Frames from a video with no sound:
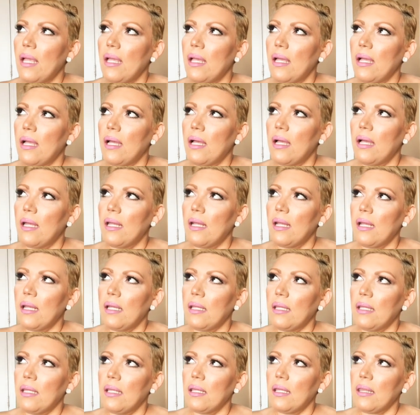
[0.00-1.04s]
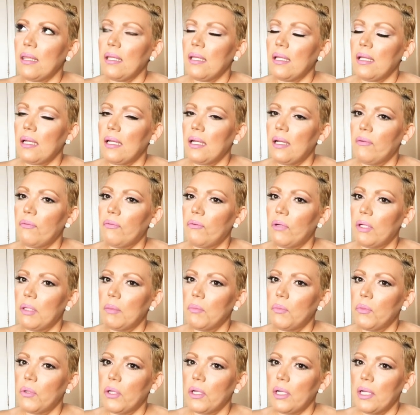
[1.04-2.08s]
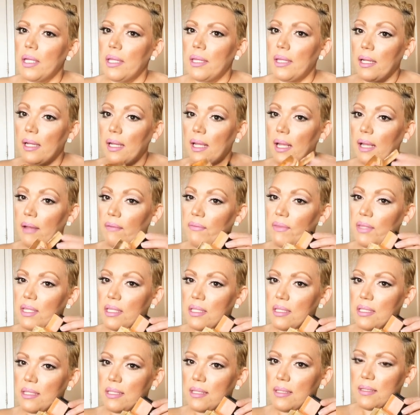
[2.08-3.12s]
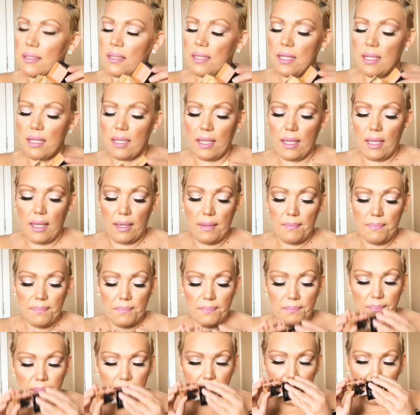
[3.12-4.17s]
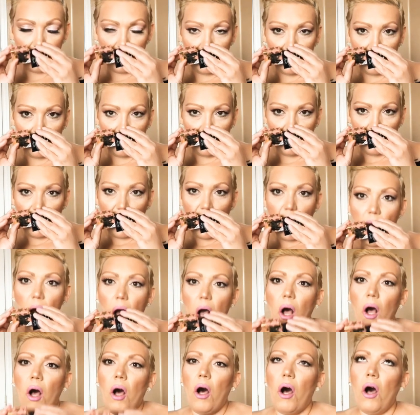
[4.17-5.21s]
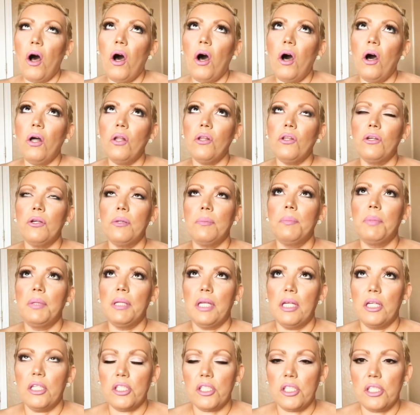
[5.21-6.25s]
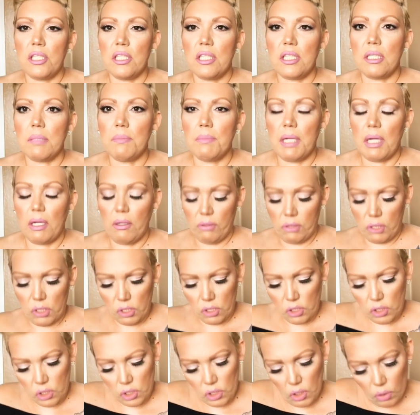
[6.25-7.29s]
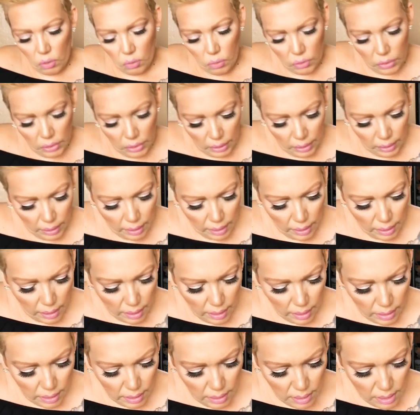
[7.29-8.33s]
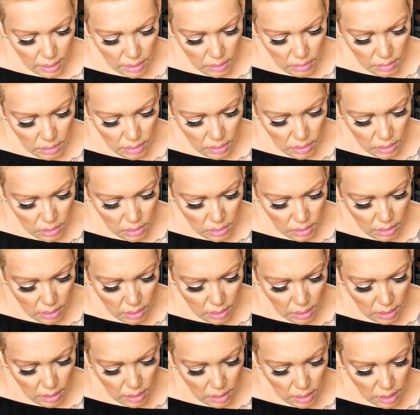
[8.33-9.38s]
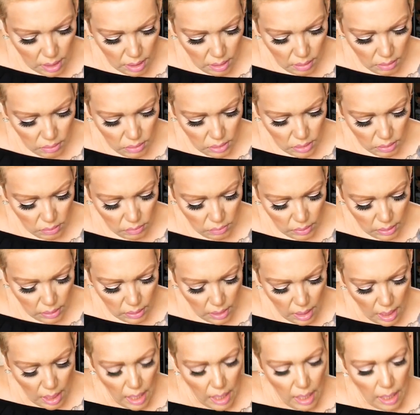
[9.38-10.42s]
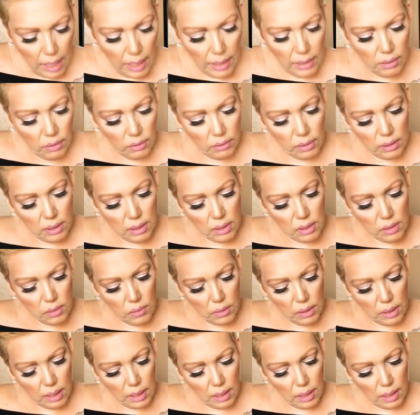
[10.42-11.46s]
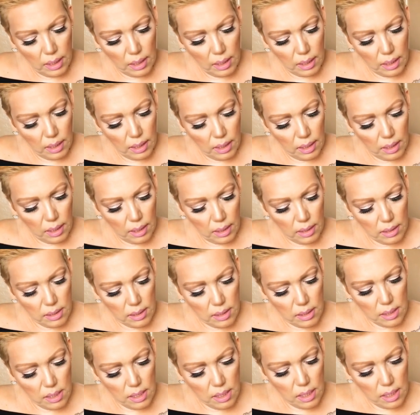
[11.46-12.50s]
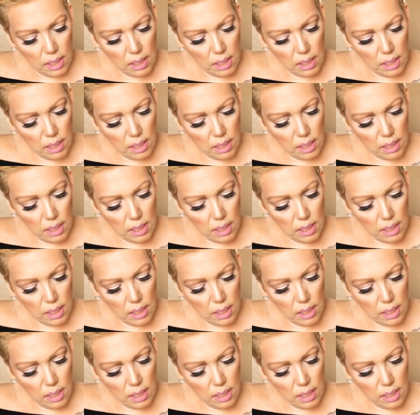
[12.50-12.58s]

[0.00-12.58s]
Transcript: and I think I have one more, and then I have this, okay? All their blushes smell so good. This one usually tells you it. I know this one has,